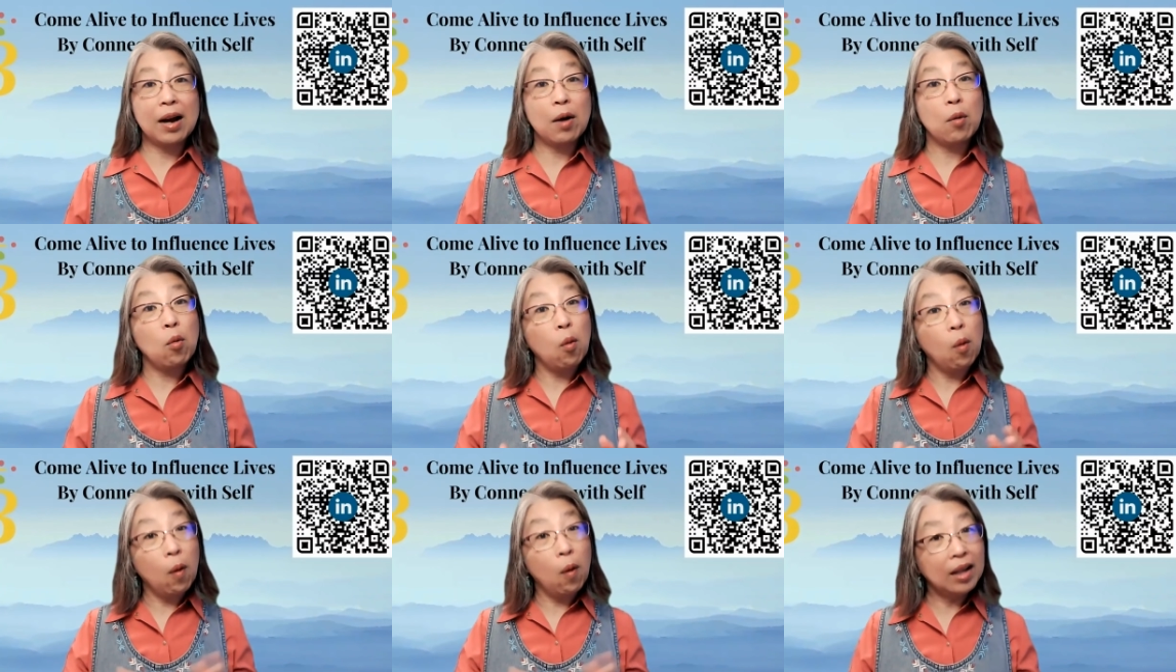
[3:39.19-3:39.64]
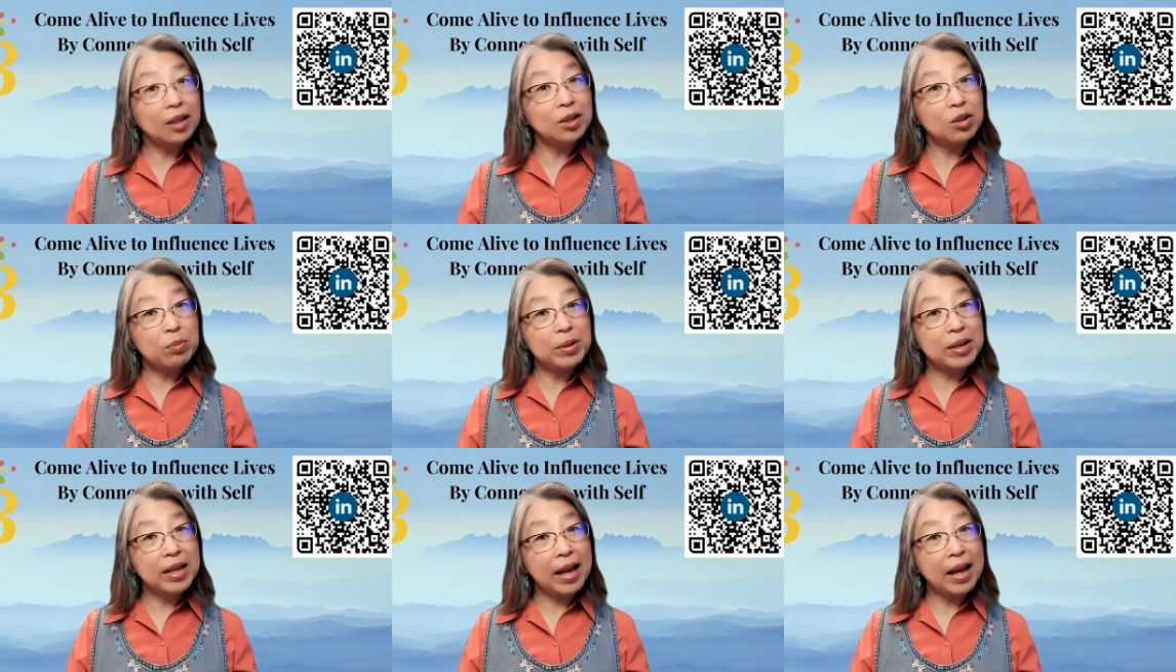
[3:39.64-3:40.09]
I want
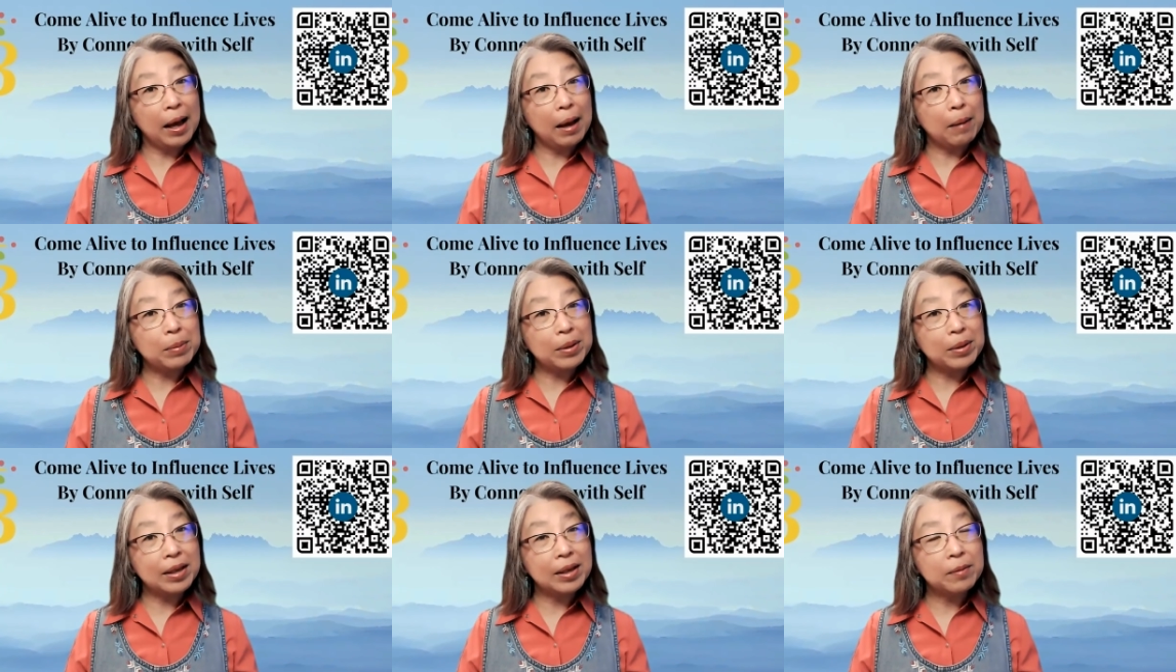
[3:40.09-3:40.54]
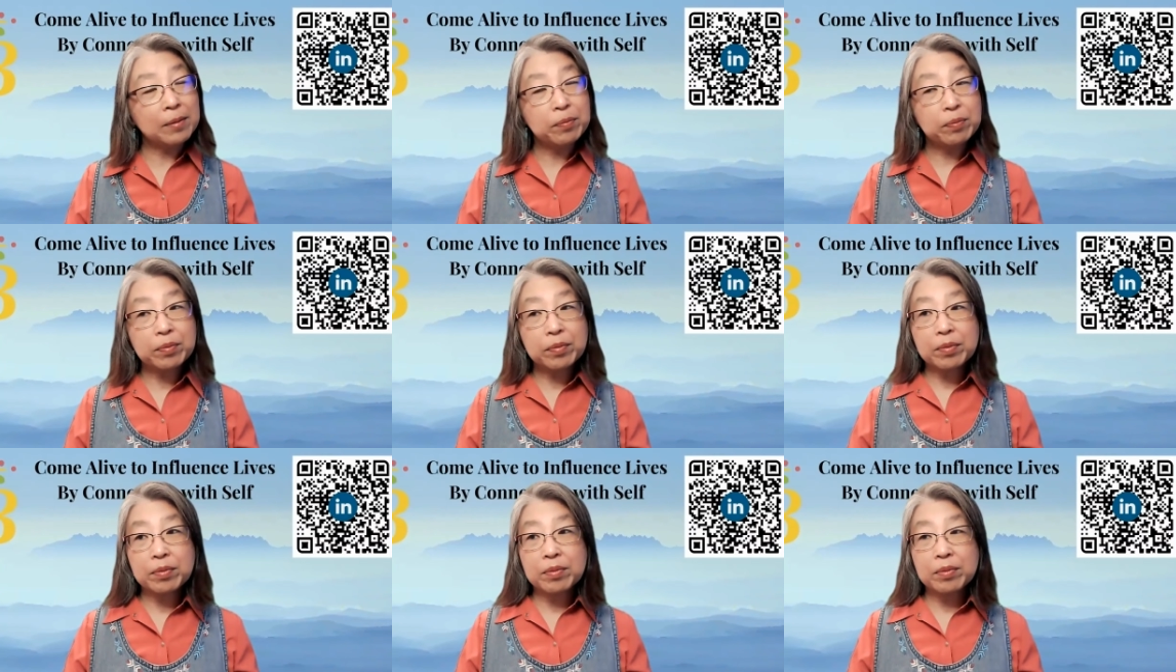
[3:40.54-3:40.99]
to be happy,
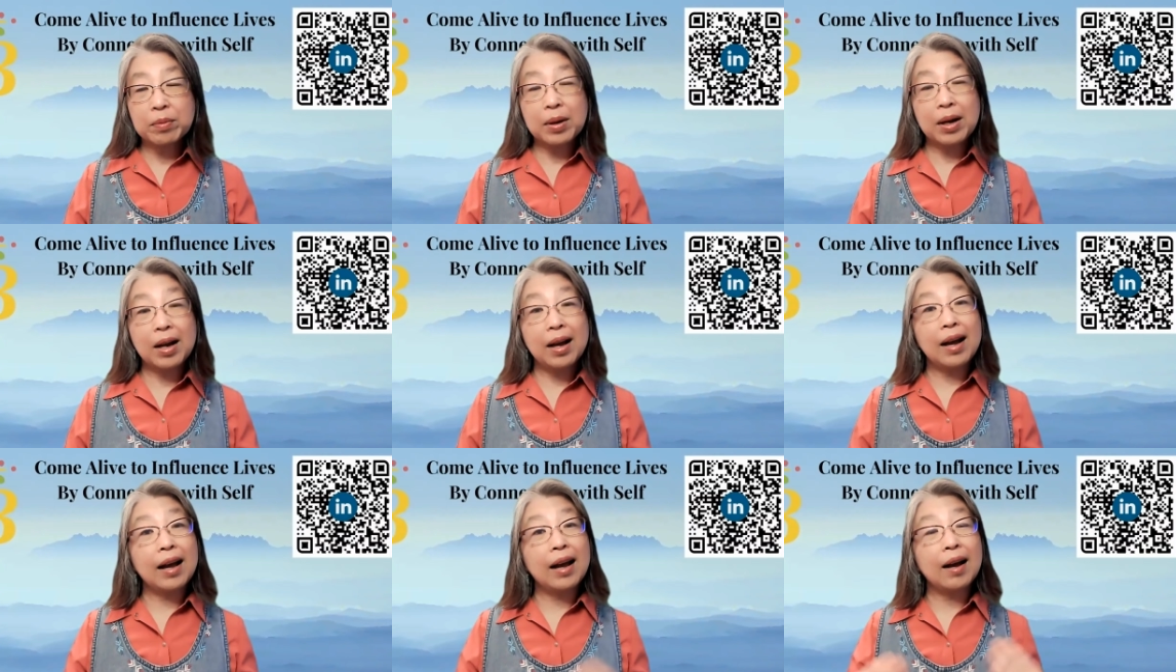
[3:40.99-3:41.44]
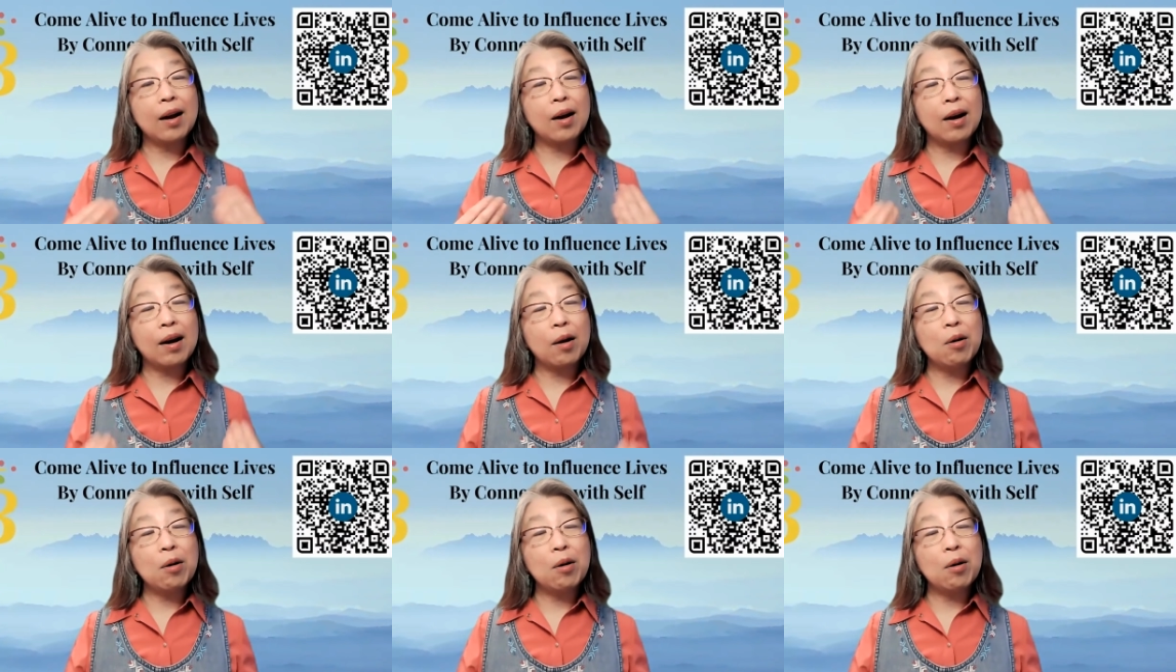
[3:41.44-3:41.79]
but I